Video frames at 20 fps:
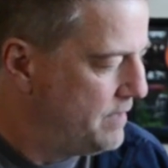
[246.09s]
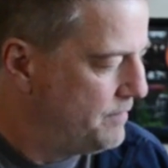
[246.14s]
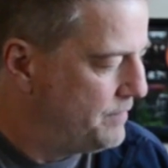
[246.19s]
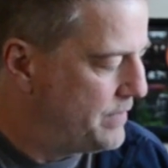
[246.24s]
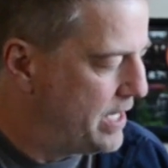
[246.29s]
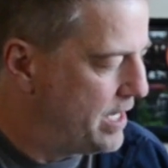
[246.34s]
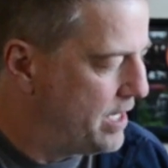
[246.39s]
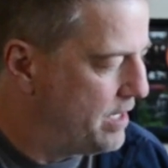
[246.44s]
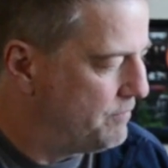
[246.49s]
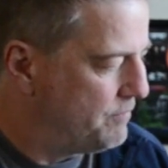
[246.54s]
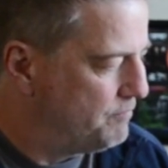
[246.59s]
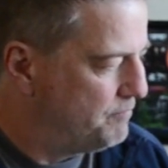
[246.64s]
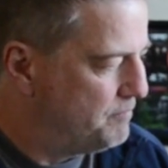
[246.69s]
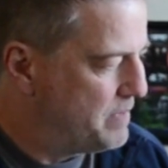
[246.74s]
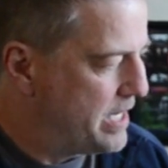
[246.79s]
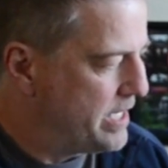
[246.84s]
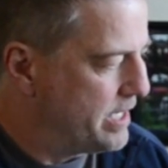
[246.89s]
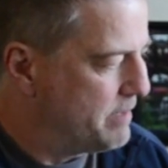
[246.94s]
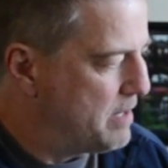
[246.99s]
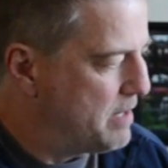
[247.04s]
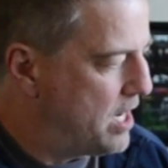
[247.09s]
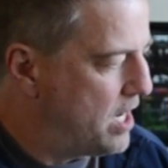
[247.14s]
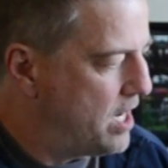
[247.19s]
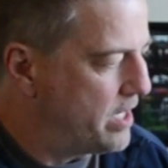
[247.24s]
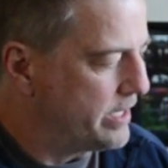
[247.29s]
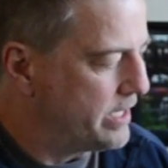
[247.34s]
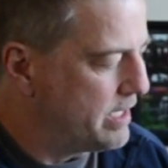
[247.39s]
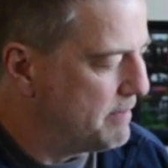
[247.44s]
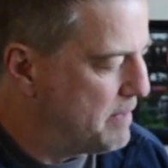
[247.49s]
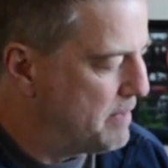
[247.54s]
And being a
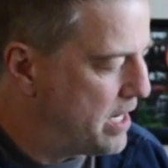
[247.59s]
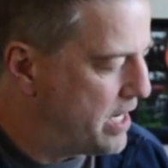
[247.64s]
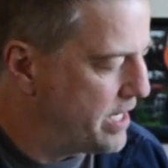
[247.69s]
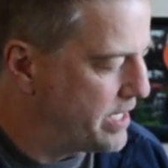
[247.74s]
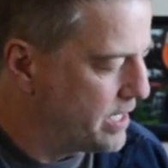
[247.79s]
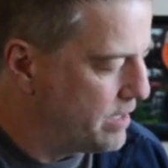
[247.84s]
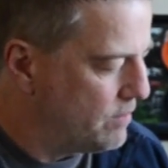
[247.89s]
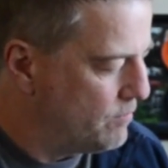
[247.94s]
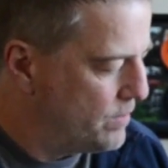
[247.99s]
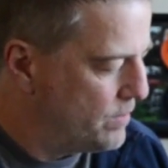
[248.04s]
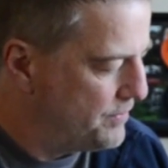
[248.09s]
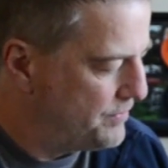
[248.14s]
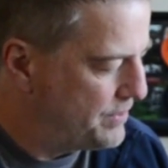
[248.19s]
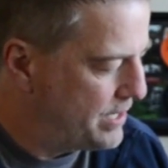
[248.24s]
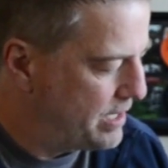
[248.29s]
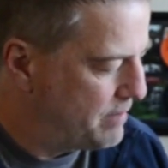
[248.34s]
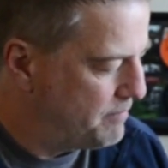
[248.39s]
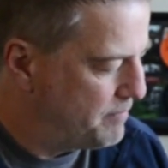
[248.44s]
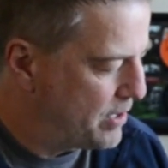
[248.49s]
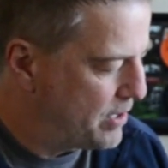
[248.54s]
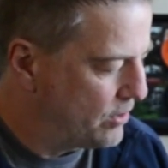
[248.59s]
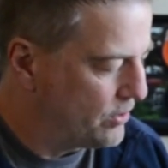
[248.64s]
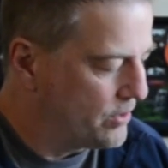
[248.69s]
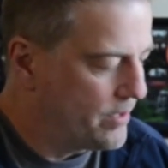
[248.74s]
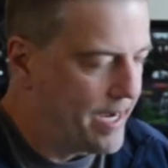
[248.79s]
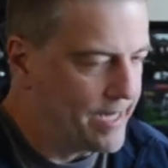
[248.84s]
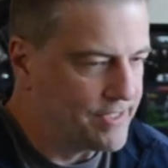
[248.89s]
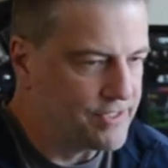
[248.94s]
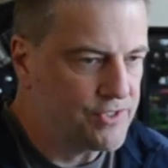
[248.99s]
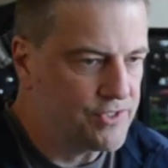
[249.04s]
mahogany body with a parallel
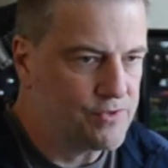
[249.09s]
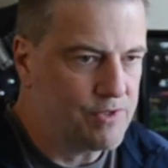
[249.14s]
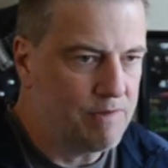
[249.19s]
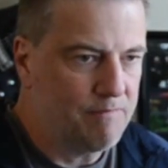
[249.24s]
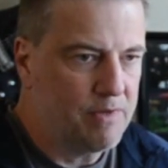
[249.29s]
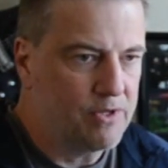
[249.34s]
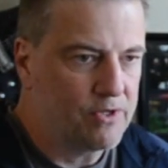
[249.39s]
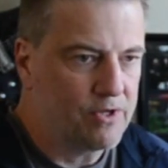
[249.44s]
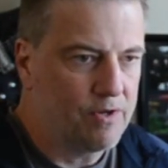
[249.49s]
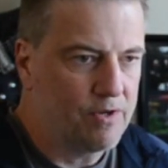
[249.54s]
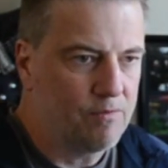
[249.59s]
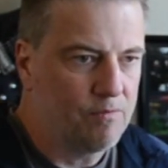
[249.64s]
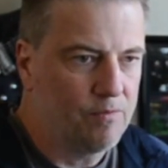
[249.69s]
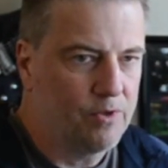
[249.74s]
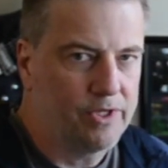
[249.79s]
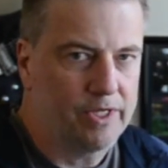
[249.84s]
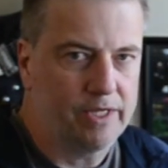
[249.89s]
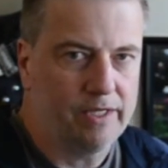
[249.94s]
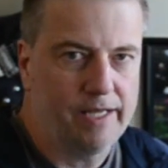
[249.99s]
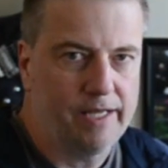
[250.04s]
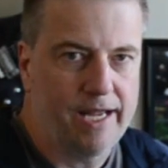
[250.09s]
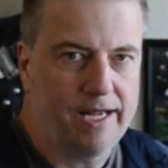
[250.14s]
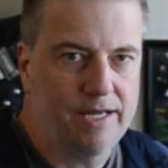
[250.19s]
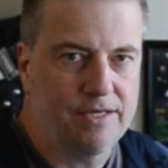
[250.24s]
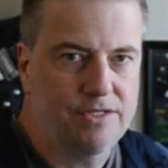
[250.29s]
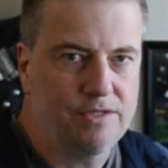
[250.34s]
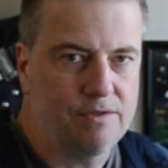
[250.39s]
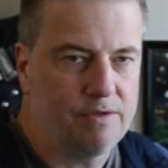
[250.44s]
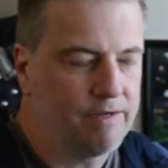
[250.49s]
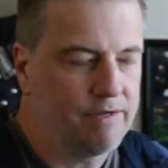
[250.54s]
axis trimbucker really led
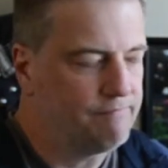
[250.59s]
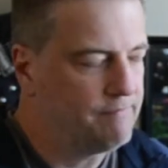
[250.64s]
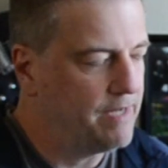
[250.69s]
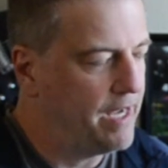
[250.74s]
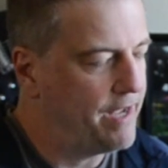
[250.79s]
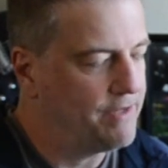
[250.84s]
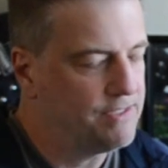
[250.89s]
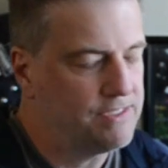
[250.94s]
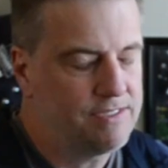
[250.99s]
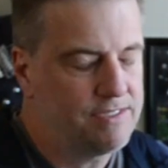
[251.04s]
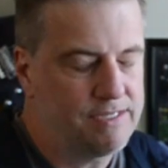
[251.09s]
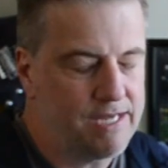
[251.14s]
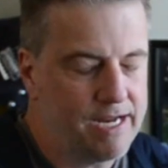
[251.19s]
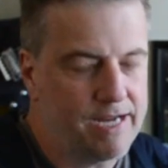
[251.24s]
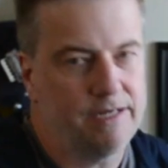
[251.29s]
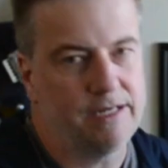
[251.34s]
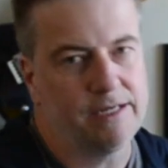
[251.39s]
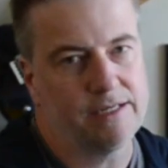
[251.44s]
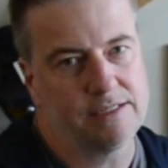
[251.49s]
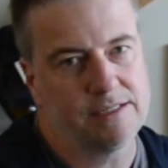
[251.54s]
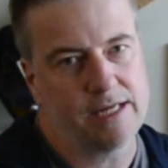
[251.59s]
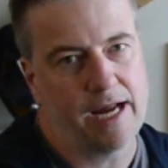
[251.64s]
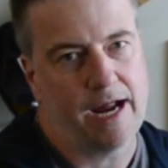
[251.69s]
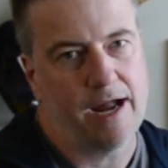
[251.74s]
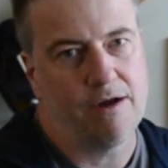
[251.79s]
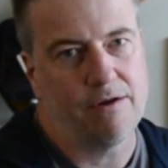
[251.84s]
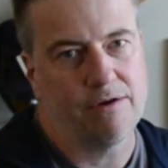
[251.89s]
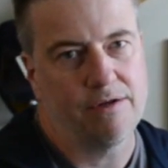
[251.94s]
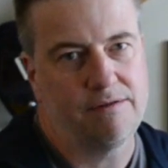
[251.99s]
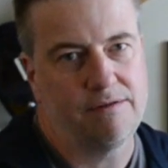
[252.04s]
to an outstanding
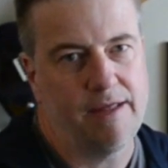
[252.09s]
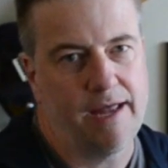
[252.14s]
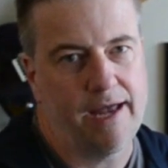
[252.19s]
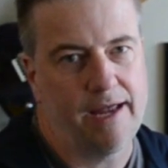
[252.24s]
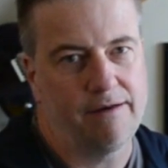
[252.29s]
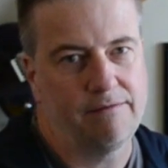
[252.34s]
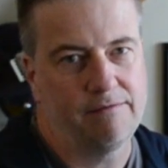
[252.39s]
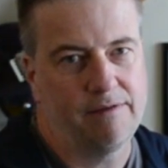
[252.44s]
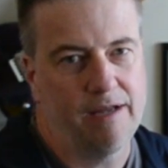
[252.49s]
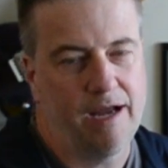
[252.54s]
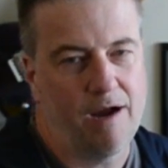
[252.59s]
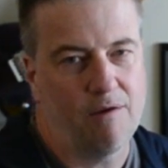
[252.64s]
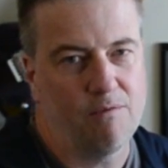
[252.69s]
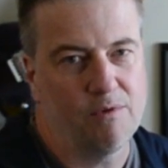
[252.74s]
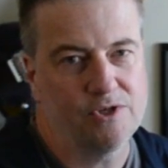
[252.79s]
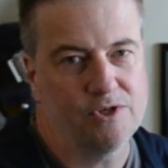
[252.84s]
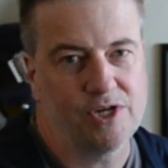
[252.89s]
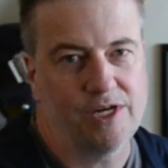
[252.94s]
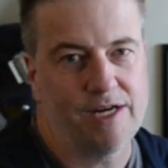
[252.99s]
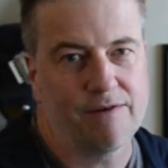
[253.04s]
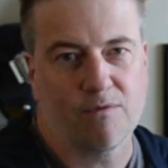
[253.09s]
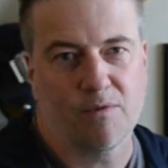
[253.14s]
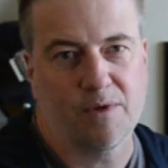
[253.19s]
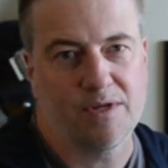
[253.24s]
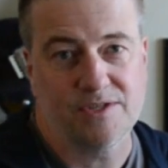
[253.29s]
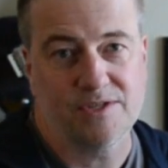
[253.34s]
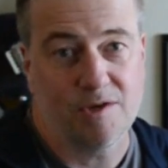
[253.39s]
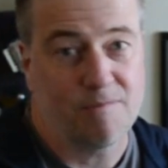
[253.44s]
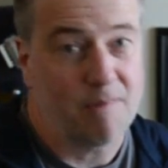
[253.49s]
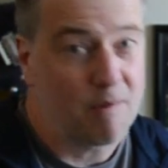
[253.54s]
sound that I wish I never would have
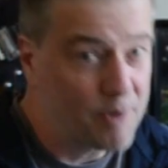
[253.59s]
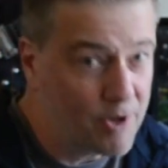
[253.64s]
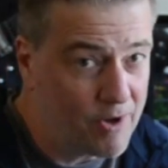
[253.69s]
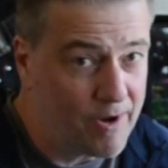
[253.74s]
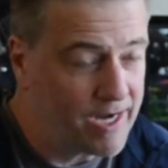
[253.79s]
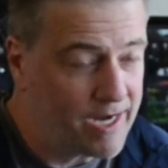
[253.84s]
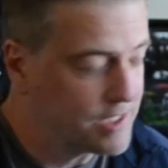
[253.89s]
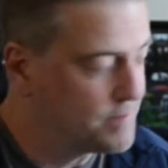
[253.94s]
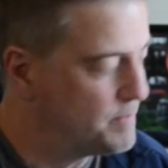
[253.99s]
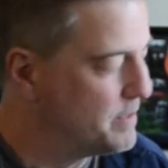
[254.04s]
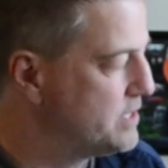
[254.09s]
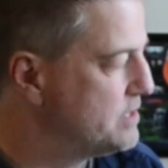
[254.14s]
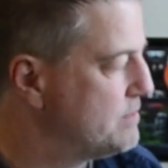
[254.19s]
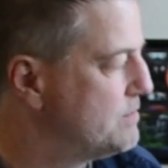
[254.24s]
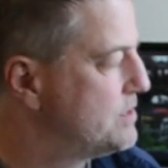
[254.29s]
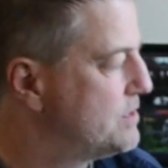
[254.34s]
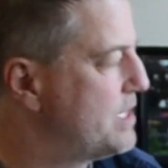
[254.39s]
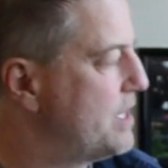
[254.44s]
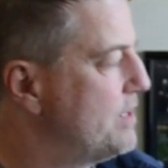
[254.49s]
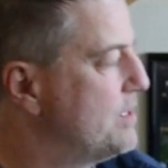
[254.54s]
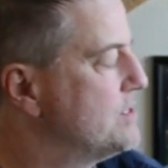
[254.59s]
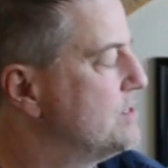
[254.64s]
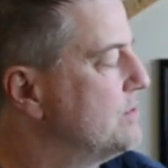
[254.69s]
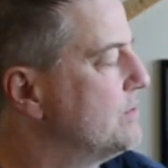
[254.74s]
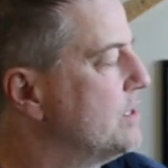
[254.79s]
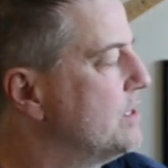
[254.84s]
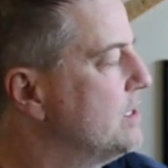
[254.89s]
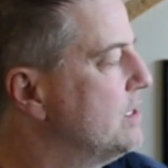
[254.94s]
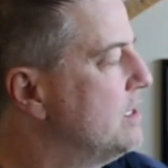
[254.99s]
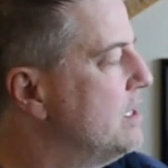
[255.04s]
sold my Pro Axe because it sounded so
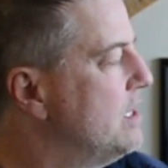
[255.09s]
good.